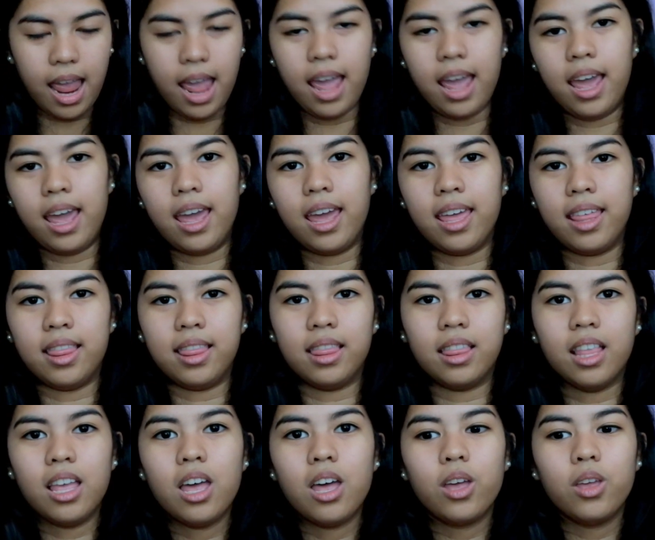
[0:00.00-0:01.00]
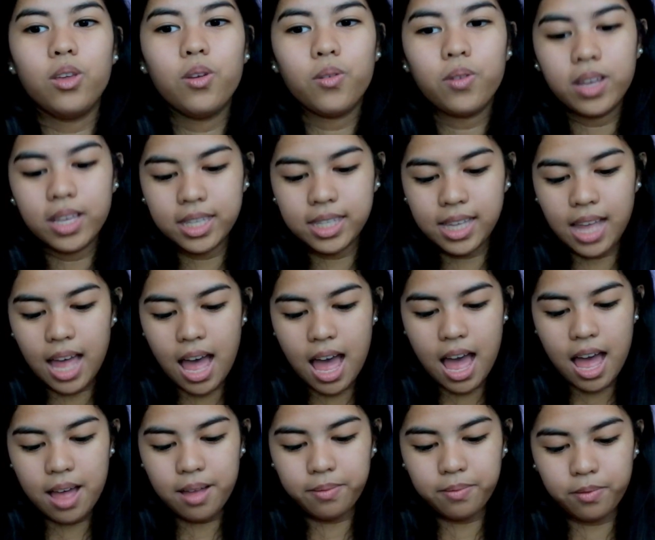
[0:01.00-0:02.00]
And yung
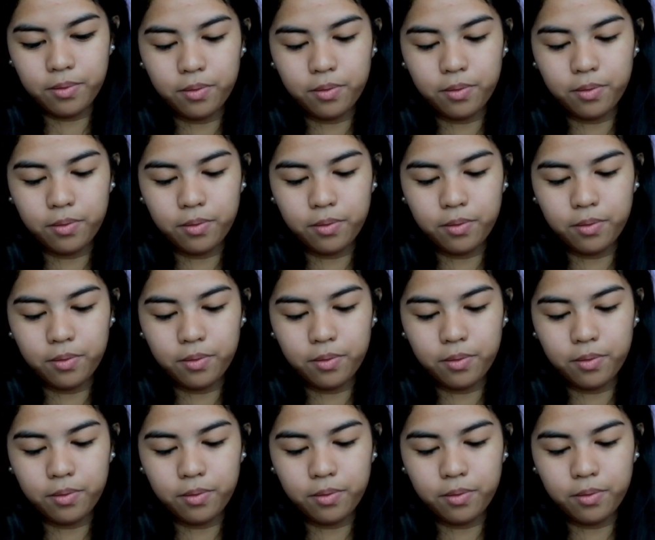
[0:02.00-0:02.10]
isa,